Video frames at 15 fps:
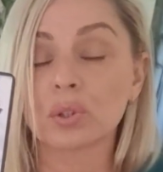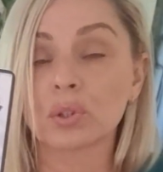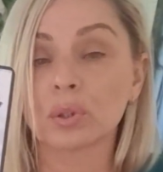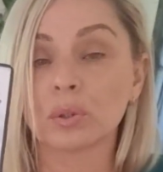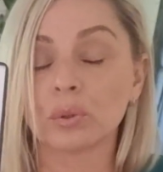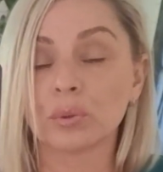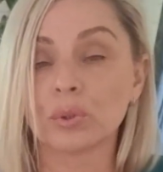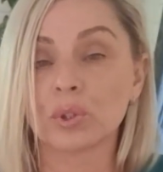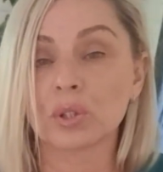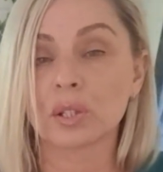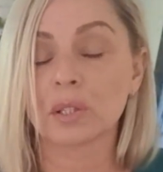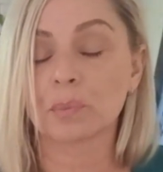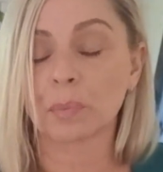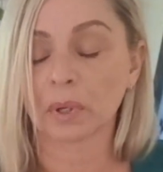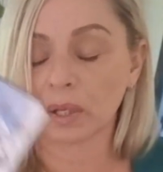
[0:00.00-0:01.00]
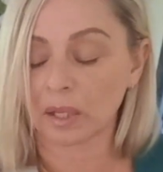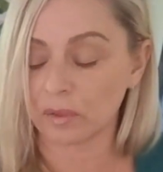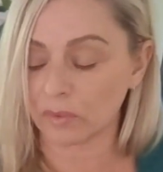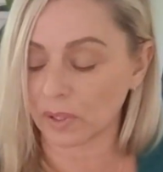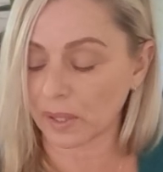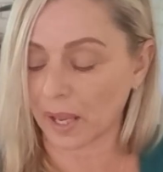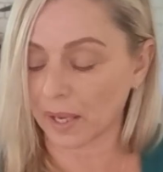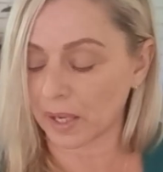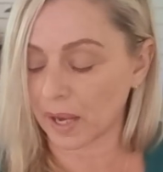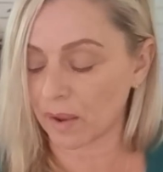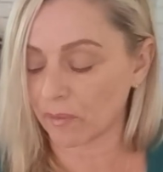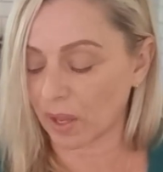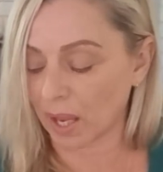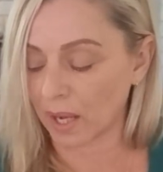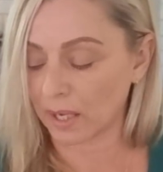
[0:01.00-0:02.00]
delusions, believing they could
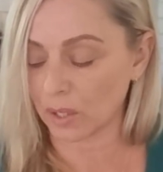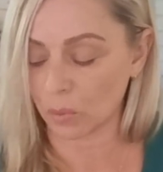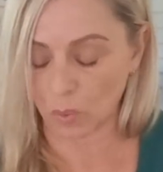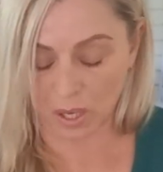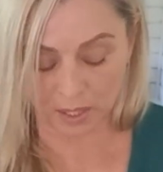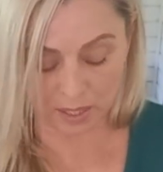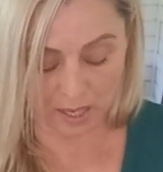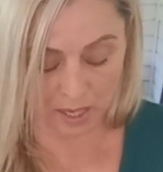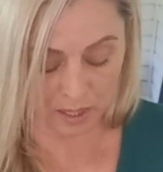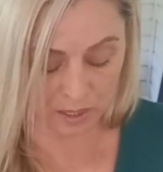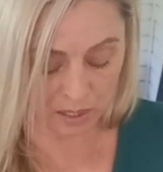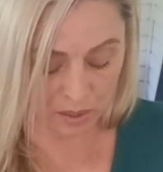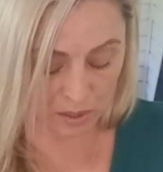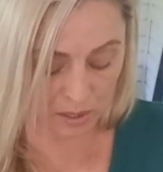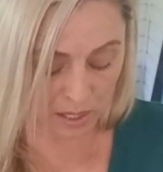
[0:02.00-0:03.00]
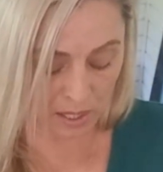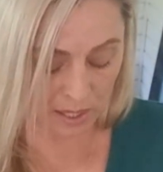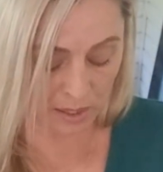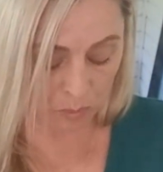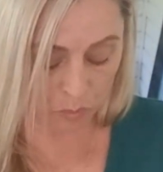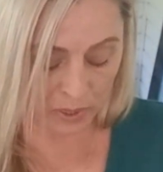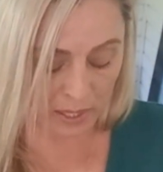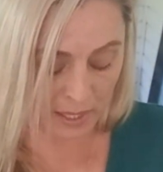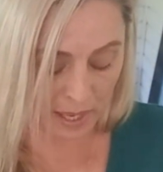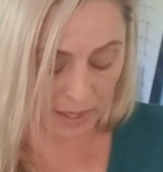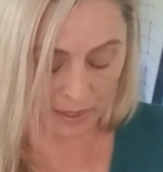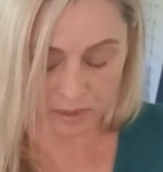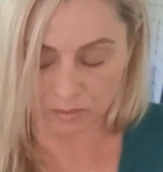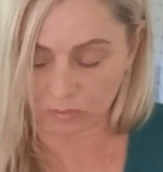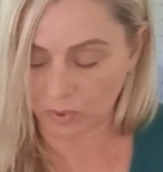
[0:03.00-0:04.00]
have anyone, anything. We get
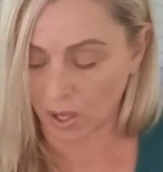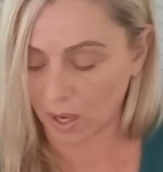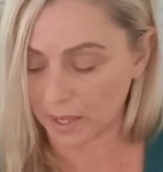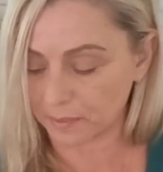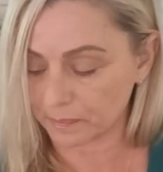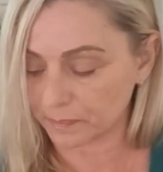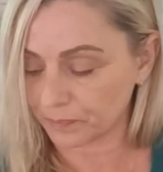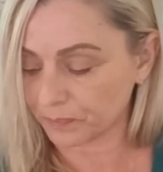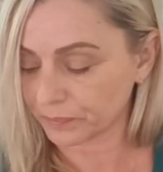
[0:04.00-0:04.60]
it, right?